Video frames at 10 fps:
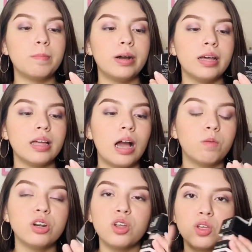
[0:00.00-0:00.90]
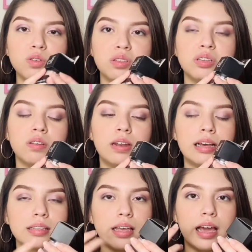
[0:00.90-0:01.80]
But I wanted to use this one
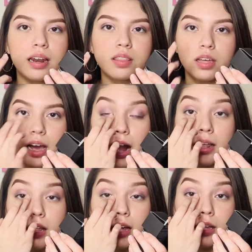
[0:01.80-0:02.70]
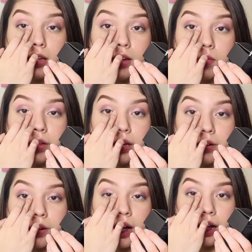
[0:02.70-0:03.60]
as like kind of the highlight of the
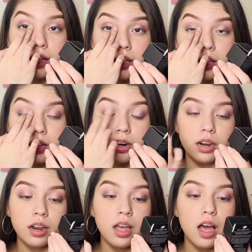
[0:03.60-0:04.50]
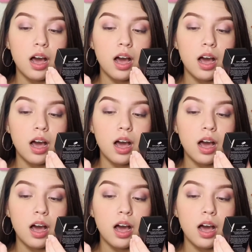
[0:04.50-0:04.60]
inner eye here